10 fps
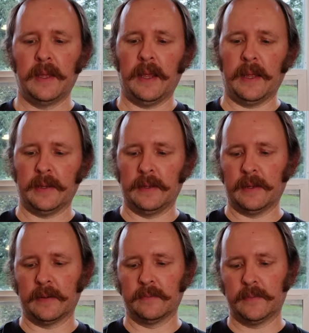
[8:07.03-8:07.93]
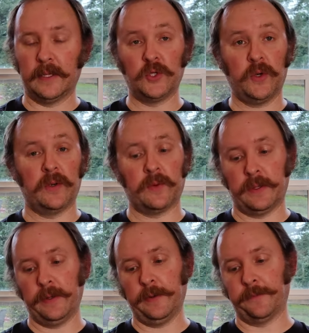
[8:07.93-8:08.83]
And enjoy it while
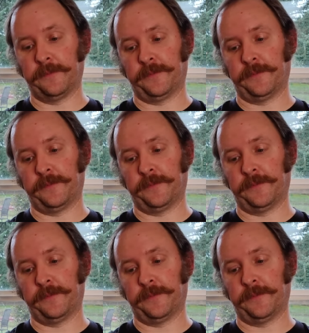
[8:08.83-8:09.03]
you do.